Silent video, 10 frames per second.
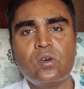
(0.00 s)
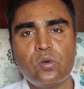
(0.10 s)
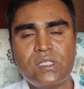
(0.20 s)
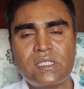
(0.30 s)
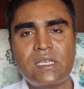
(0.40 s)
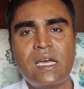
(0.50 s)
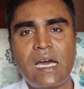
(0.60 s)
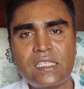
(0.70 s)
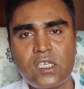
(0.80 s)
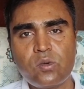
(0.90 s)
which
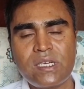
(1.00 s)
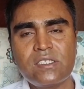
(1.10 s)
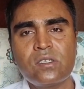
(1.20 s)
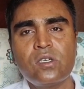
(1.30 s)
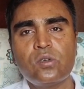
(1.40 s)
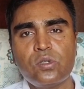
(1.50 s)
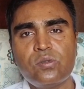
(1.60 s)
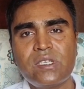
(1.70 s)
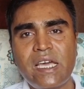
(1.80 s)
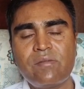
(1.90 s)
otherwise we
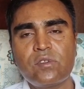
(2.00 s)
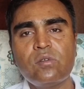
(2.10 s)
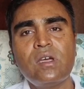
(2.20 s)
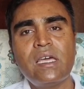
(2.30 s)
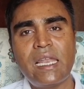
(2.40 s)
would have to